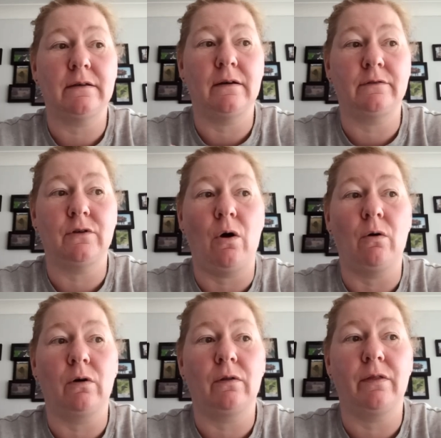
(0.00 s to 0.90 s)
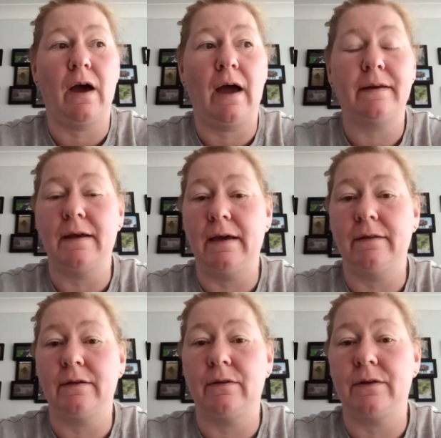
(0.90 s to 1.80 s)
a dog that I knit
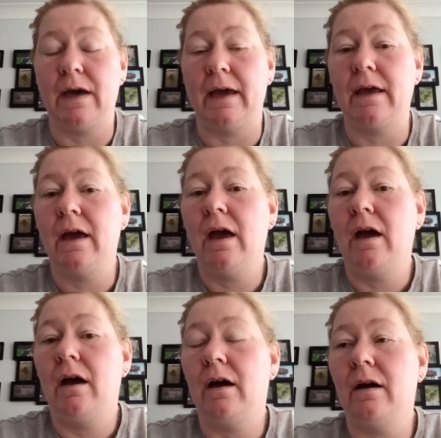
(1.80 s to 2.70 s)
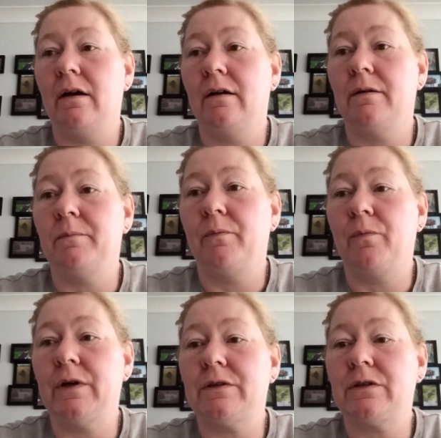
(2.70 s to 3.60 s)
the other day,
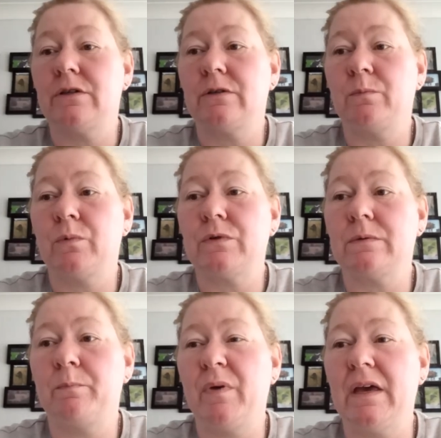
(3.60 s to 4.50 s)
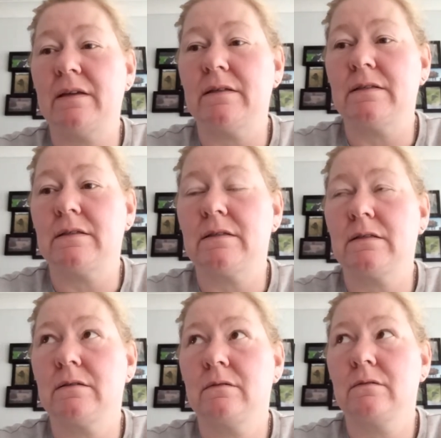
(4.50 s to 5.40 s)
which was a bearded
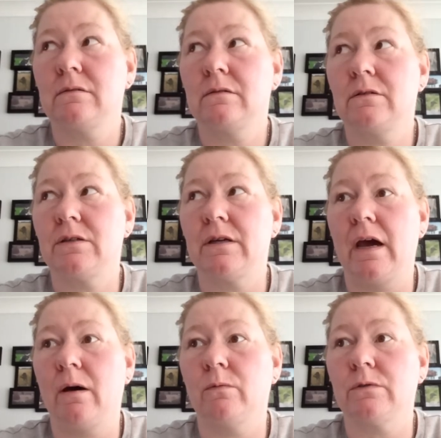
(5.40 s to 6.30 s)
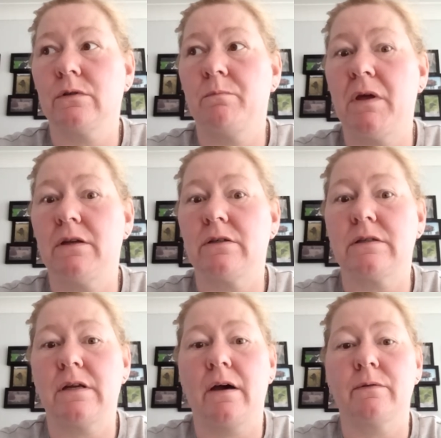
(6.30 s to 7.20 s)
schnauzer, a miniature
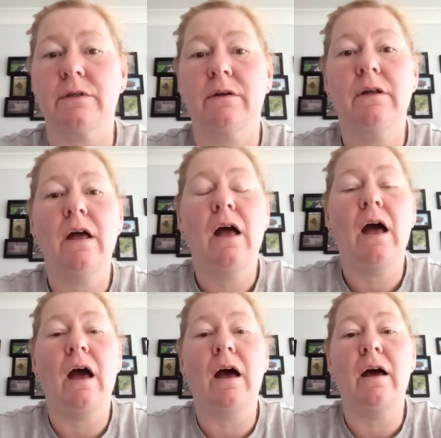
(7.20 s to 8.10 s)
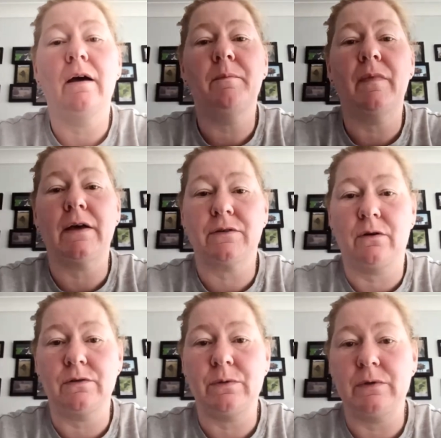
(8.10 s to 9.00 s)
schnauzer. That's
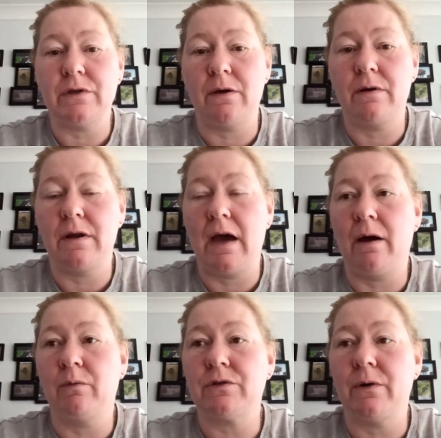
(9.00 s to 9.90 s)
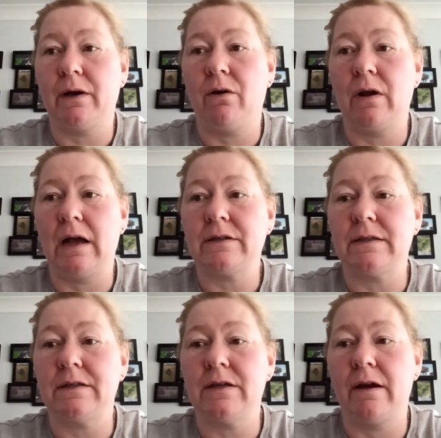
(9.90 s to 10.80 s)
gone to its owner now, so I can't
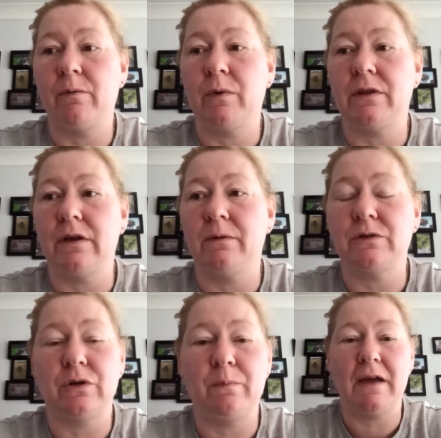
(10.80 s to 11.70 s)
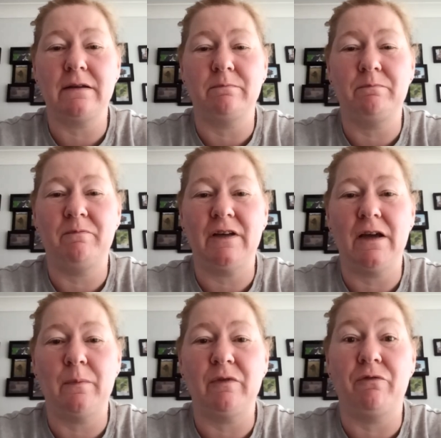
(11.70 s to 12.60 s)
actually share it with you. I should have a
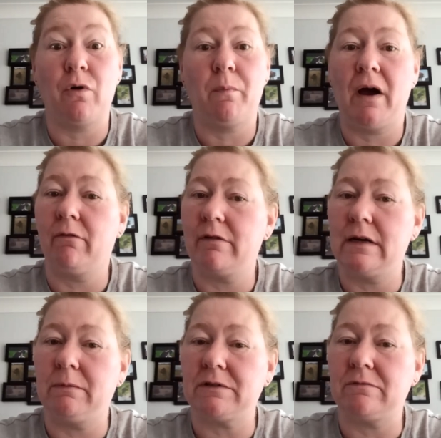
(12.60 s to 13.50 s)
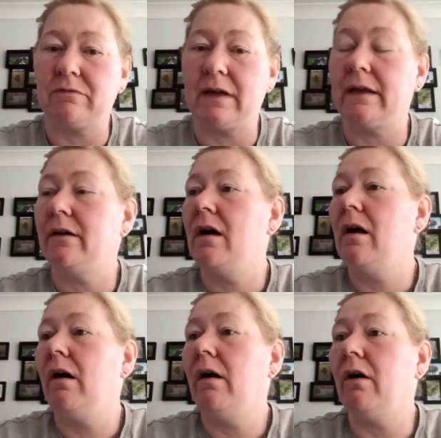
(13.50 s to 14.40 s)
video before, but I really wasn't feeling
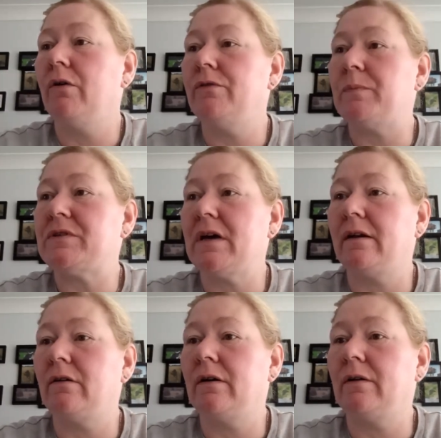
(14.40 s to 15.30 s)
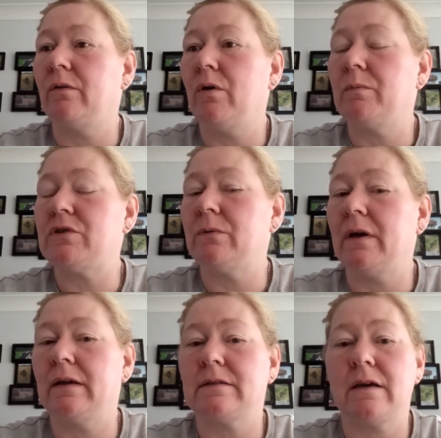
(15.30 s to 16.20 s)
100% or up to
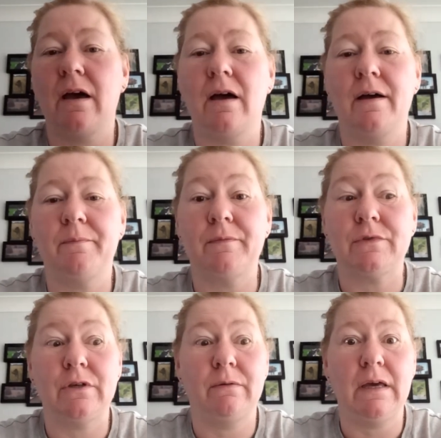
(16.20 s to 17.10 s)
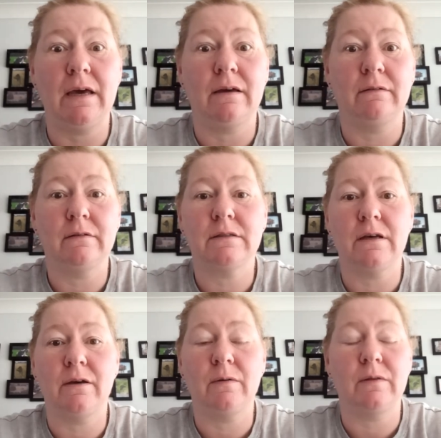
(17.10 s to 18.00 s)
it.
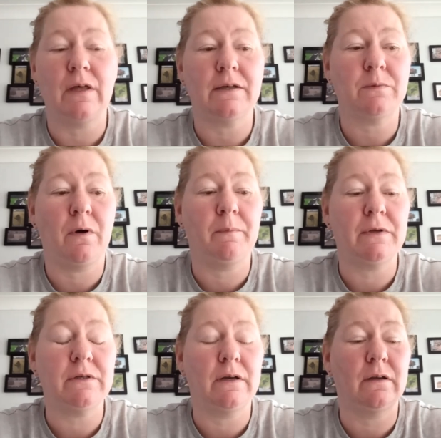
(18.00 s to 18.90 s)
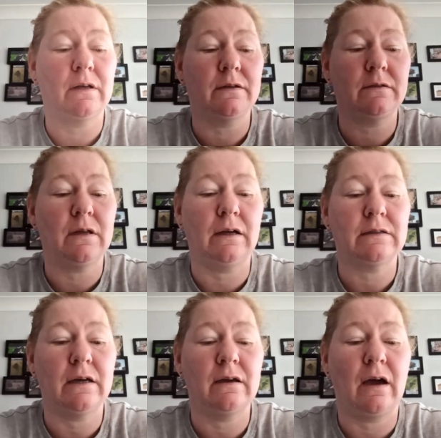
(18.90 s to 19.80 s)
So that's what I've been doing, and like I
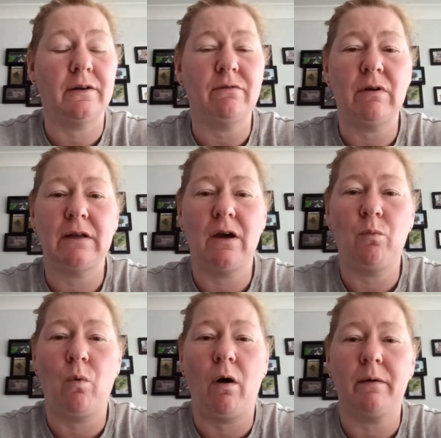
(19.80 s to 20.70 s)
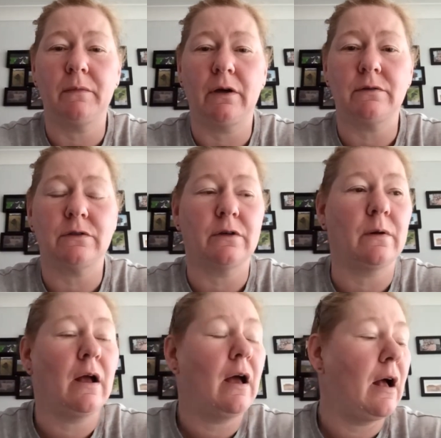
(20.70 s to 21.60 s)
say, I don't really know what I'm going to do.
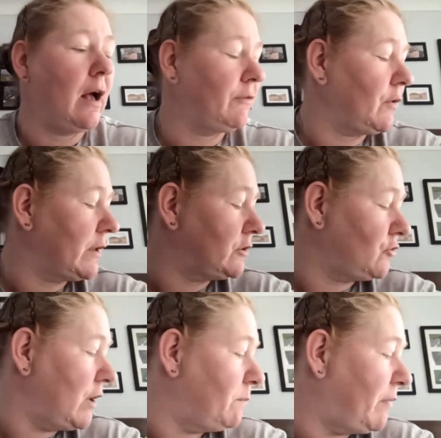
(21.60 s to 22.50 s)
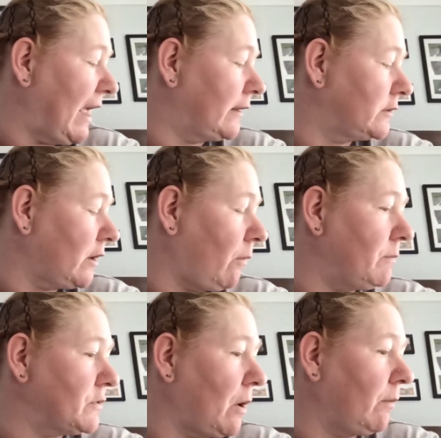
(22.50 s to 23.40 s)
I've got these 3 big
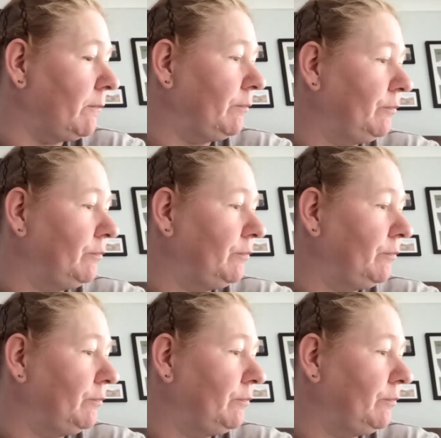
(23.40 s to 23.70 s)
jobs on,